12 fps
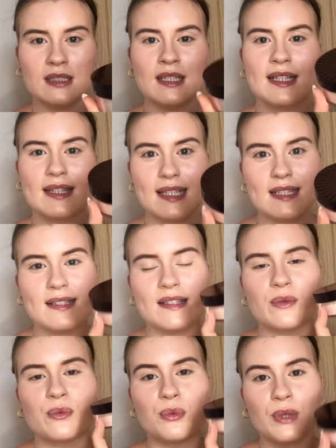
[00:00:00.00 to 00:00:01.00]
This is a
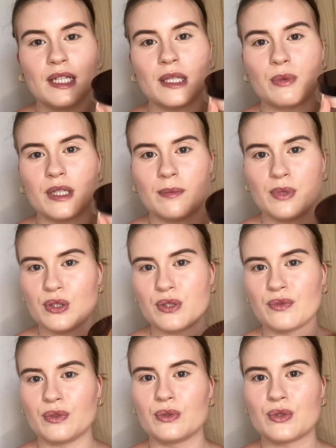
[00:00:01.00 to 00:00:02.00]
really
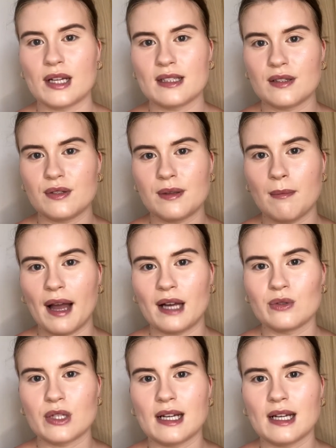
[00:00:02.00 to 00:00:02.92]
beautiful translucent powder.